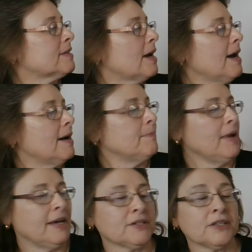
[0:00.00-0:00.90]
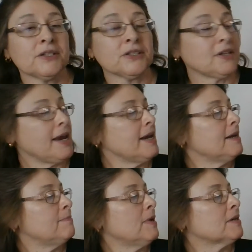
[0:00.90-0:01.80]
Tom has the
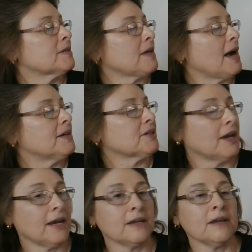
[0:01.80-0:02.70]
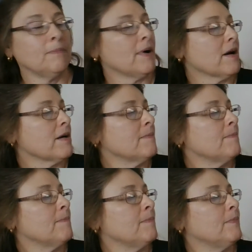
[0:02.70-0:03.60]
same size candy bar.
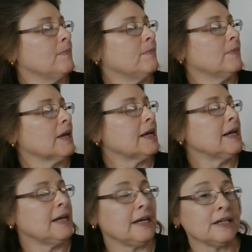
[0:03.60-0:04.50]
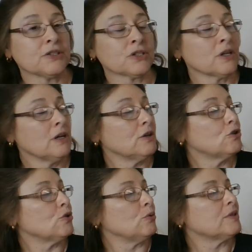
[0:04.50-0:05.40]
He eats
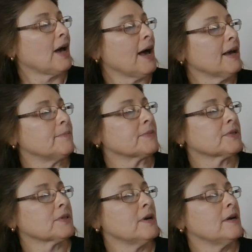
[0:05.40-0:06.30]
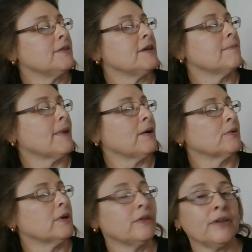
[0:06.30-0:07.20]
2 times the
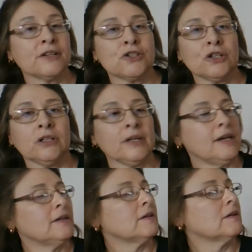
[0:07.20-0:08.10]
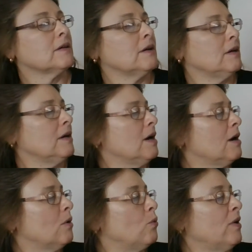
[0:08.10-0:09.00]
amount that Jill ate.
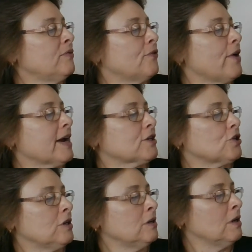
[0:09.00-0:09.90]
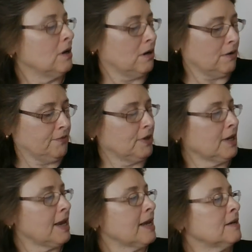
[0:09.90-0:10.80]
What fraction of the
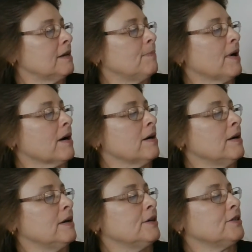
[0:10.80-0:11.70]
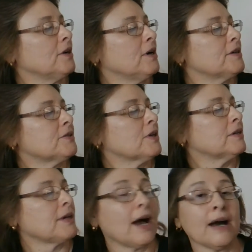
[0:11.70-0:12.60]
candy bar does
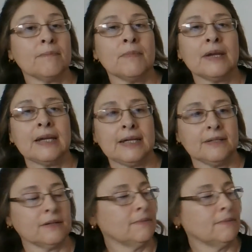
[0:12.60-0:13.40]
Tom eat?